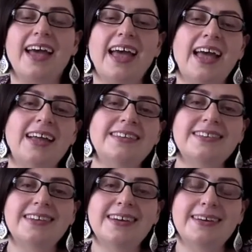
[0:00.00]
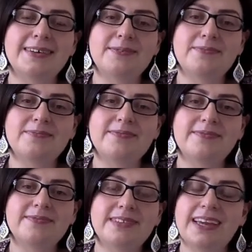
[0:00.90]
And
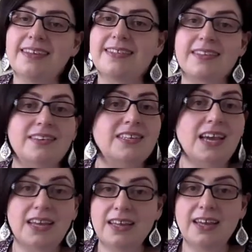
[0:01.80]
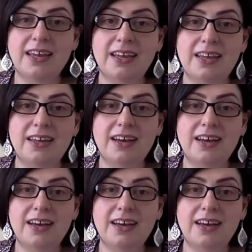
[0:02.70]
yes, take care.